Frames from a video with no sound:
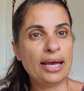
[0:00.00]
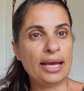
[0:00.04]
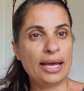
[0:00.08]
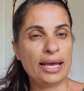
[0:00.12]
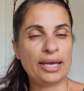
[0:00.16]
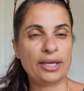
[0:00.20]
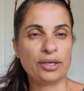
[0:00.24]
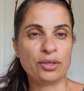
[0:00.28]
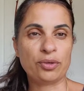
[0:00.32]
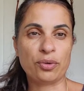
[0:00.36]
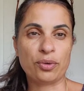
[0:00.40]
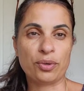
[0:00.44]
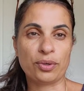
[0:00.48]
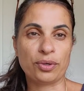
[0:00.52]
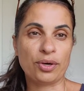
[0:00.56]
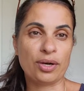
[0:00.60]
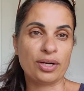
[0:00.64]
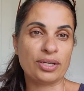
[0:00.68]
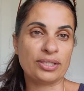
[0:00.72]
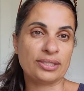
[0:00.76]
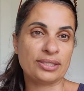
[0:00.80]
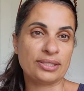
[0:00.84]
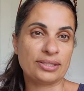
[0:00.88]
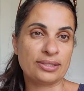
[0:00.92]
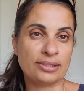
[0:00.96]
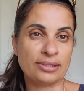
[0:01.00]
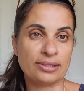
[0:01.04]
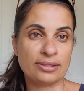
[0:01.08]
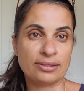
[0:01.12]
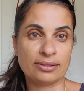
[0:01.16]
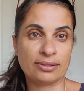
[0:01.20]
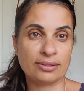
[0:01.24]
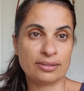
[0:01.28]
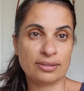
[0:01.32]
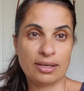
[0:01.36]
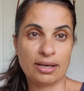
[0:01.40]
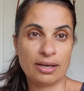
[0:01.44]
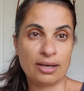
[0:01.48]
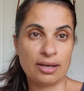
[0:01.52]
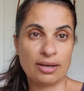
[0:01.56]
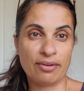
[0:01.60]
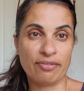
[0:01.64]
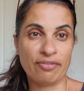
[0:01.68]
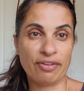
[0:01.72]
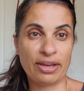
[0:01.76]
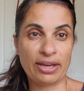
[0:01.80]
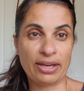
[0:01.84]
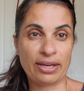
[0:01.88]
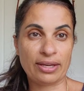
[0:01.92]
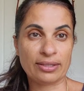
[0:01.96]
and go across this
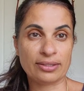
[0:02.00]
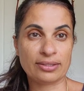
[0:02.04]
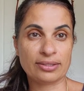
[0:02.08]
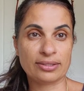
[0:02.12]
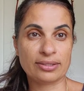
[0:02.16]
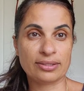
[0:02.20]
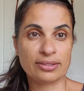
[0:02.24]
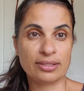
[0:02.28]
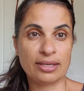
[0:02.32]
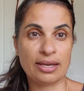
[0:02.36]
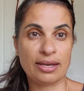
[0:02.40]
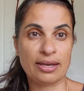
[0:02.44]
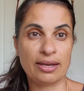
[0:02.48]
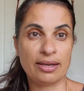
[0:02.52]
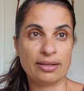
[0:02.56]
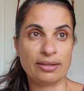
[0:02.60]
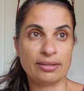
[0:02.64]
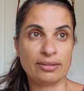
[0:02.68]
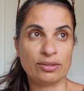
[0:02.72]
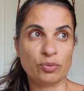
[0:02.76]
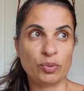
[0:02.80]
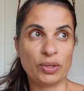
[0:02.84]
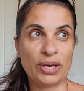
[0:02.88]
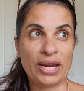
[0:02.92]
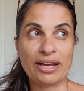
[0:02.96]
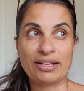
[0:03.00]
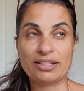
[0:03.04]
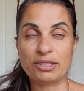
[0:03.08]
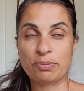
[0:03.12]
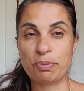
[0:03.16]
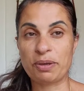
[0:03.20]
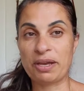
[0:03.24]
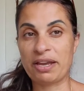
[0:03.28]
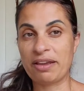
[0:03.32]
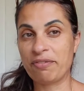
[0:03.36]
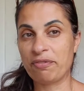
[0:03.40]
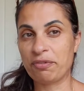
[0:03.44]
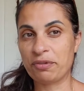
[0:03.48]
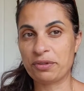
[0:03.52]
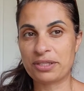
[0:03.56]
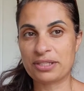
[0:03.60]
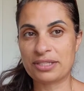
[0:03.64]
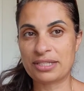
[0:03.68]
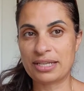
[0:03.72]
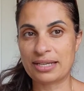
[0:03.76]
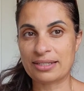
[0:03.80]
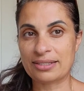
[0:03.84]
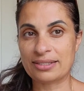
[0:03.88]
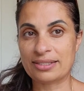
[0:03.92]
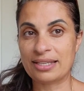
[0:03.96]
Vegas, and we had to pay for the
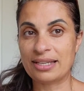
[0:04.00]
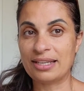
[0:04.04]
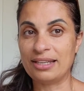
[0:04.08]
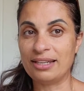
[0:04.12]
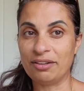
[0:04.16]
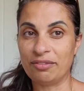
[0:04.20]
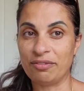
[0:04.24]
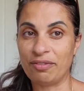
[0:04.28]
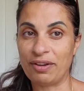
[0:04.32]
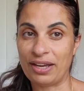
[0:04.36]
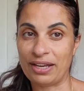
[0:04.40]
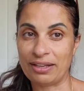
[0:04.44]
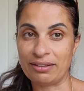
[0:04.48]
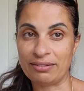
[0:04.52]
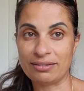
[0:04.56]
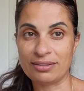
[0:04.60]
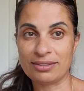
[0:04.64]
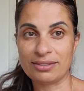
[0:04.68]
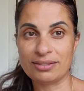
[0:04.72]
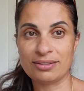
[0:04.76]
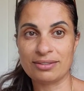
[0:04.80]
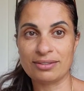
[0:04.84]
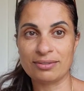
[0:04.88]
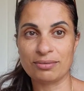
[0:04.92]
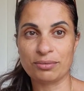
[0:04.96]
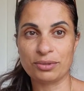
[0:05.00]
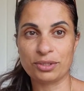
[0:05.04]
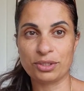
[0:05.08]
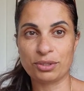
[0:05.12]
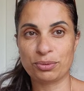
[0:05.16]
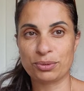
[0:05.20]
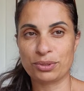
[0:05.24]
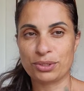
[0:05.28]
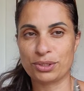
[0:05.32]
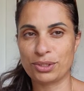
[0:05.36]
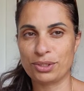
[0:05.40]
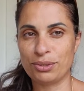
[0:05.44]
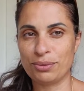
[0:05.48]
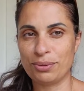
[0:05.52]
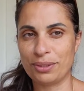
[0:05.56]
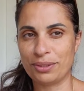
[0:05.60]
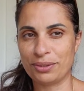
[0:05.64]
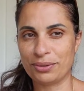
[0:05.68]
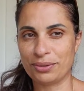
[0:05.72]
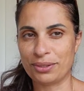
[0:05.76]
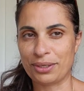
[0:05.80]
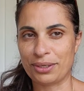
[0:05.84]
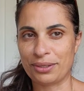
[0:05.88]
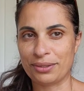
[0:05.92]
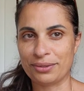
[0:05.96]
test in advance, which was
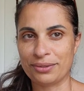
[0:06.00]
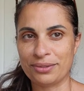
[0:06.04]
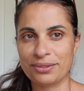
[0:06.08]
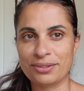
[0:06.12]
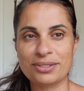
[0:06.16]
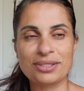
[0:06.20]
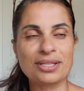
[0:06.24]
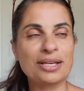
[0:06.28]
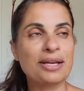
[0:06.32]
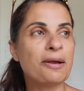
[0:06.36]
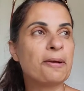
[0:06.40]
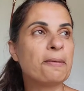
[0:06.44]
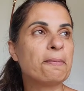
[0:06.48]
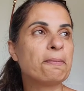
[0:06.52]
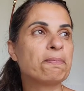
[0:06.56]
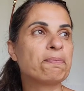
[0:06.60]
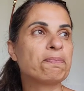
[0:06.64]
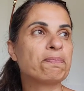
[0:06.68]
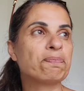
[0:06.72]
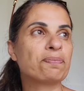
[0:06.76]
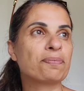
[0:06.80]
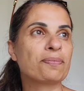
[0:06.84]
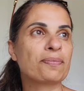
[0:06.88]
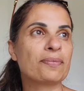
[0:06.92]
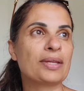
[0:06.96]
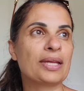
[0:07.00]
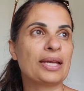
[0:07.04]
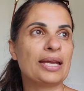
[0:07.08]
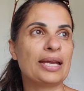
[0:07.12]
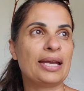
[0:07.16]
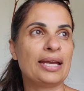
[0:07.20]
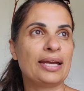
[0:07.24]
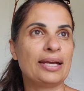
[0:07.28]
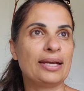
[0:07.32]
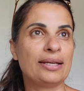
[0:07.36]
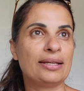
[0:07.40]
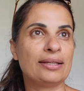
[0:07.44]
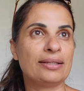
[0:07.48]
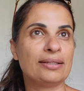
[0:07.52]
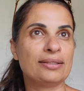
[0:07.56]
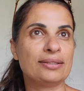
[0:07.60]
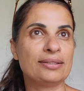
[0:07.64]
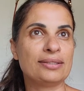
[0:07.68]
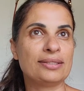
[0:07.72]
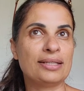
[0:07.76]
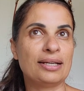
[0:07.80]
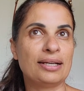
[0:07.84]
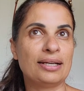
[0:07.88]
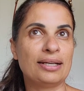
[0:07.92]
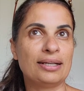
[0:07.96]
$200.
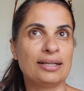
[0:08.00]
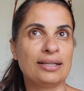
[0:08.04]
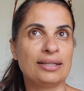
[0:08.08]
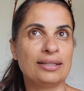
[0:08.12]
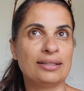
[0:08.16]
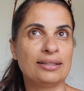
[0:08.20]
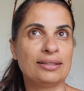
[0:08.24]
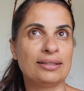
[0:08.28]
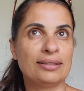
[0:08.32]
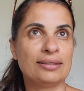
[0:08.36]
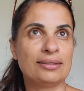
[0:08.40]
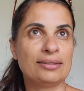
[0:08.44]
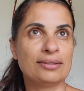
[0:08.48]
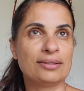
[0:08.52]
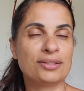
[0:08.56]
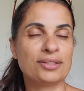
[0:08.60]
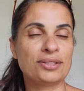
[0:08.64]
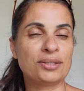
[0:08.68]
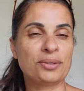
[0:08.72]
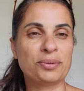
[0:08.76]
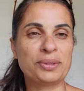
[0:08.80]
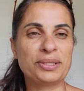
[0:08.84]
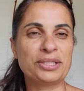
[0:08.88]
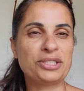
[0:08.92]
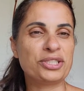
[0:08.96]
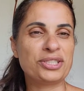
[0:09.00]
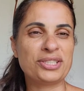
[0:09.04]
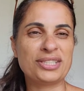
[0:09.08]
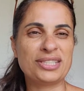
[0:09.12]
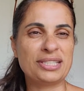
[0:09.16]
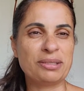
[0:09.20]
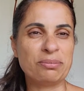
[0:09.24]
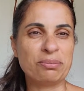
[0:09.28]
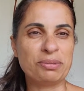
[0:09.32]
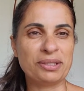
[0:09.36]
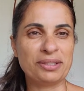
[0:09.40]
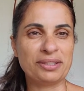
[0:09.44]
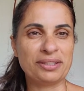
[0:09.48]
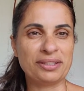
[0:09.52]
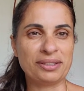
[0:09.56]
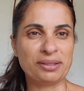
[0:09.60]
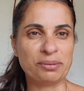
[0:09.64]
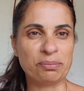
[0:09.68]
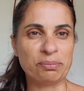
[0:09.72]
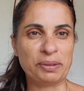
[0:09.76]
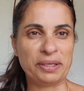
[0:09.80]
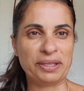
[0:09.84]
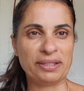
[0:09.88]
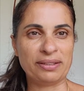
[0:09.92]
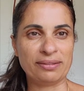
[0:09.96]
And so it just seemed a little
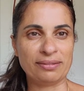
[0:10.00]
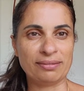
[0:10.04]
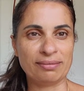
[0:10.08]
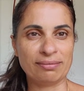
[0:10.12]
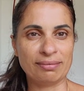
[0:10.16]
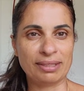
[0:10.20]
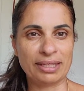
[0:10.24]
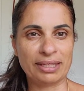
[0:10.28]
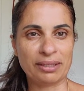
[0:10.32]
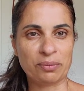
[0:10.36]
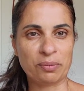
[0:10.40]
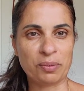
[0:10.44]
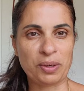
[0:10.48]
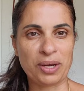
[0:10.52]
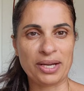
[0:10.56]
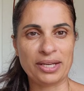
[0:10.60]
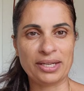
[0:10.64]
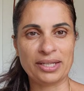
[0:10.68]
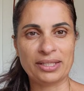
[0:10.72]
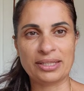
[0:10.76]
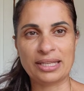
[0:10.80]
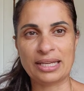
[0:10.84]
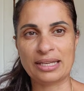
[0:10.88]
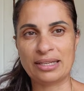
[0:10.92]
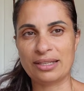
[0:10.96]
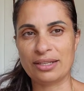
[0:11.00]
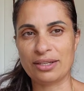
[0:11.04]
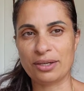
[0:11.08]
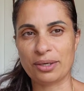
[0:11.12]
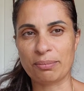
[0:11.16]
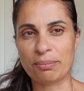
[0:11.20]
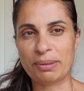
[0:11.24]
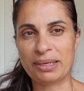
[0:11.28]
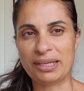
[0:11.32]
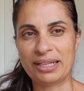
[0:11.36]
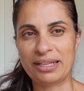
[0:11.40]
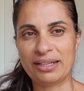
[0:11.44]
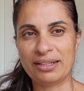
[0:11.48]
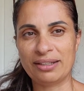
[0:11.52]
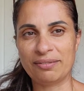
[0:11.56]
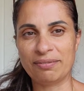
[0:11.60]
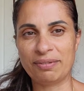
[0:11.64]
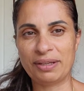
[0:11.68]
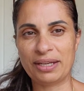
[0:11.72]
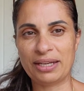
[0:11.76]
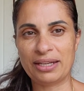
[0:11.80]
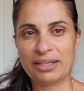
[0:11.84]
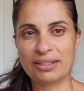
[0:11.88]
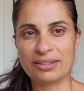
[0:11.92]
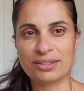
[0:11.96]
bit like, why did they need our money in
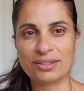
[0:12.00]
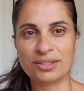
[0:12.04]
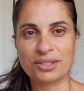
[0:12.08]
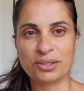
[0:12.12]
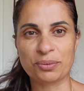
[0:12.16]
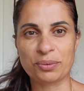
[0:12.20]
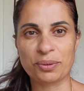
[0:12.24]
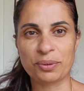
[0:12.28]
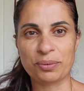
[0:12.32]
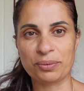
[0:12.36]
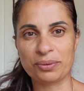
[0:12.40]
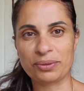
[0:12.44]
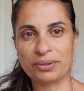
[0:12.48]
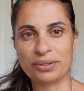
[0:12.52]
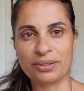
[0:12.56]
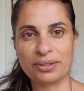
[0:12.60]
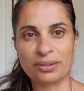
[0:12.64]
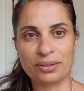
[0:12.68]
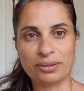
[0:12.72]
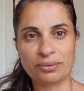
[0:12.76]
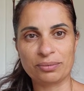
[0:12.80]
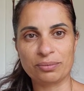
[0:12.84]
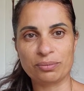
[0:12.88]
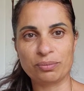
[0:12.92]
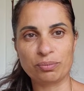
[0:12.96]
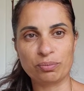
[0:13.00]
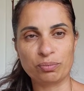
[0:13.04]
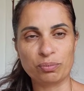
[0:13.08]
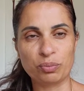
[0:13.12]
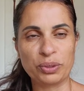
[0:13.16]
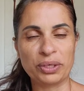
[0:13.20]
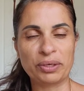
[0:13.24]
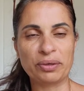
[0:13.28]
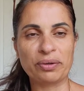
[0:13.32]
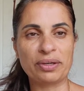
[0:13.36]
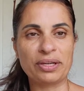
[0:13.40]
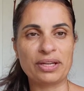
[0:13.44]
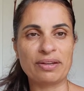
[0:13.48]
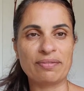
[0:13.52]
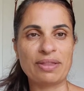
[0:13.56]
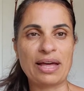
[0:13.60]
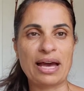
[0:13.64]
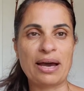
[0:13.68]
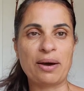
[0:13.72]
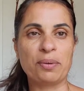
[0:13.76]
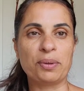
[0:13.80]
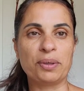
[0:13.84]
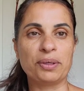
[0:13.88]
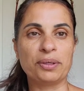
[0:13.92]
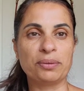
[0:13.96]
advance? So we were a little weary of
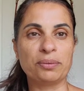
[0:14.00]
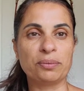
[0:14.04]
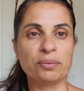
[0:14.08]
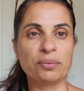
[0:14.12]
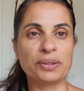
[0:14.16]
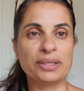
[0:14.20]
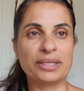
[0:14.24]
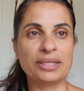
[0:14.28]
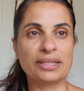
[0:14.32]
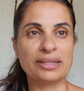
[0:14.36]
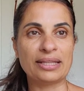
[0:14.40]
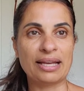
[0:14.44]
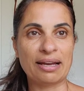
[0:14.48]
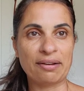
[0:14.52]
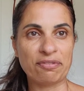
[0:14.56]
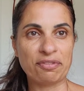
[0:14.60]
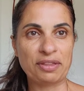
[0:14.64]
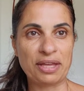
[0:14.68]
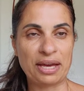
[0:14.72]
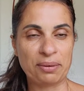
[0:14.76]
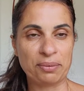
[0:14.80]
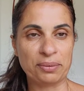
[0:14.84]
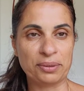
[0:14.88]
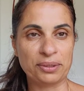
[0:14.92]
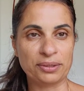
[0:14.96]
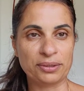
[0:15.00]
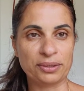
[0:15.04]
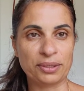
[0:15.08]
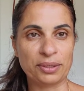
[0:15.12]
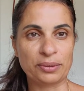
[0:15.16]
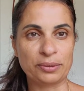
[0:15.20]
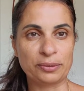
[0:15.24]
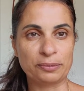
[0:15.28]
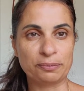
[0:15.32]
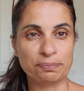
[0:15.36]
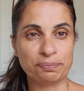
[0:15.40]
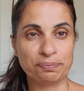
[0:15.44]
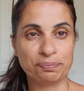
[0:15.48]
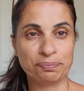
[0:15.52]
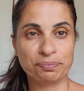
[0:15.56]
that one. We left that one alone.